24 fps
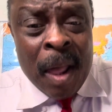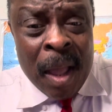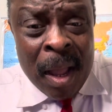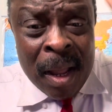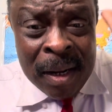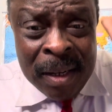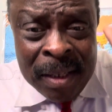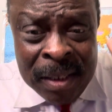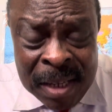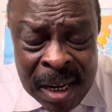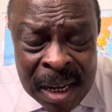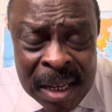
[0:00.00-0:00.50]

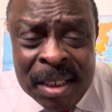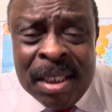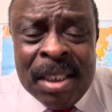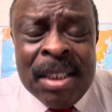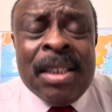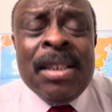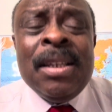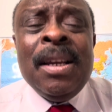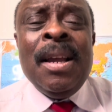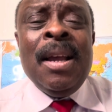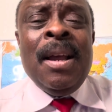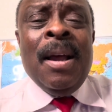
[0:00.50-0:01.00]

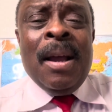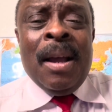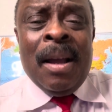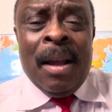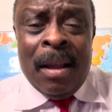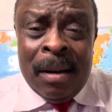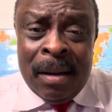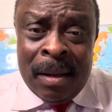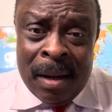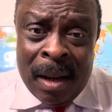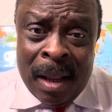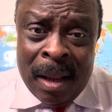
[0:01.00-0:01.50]
this
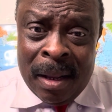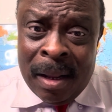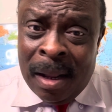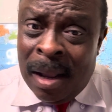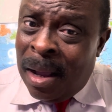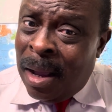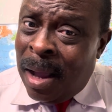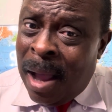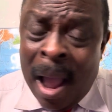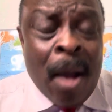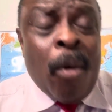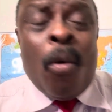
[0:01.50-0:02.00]

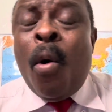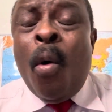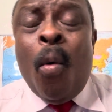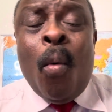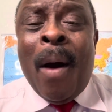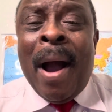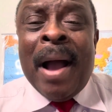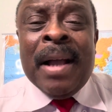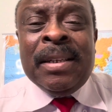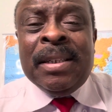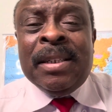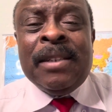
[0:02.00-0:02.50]

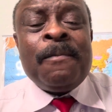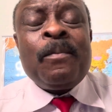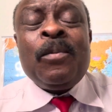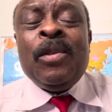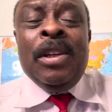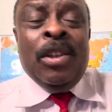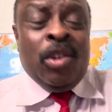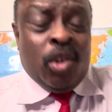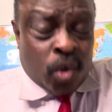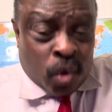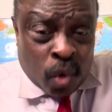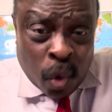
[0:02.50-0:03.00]
ECOWAS
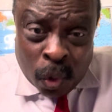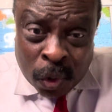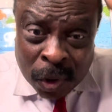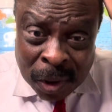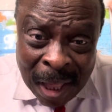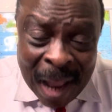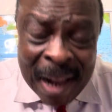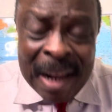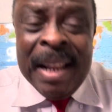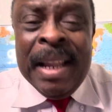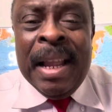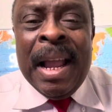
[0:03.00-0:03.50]
is
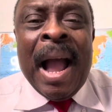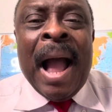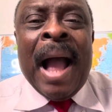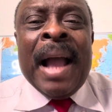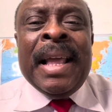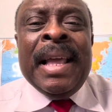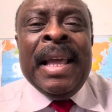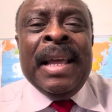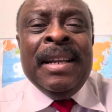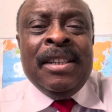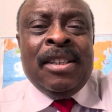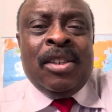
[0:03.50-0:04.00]
totally
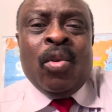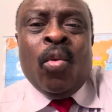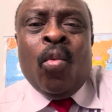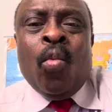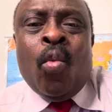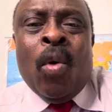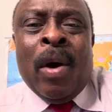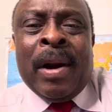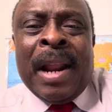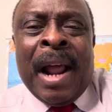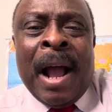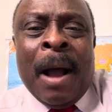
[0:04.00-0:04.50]
against
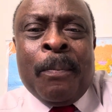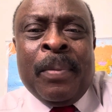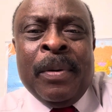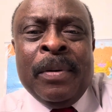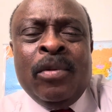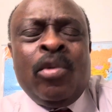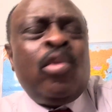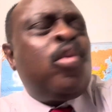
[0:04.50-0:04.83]
what happened.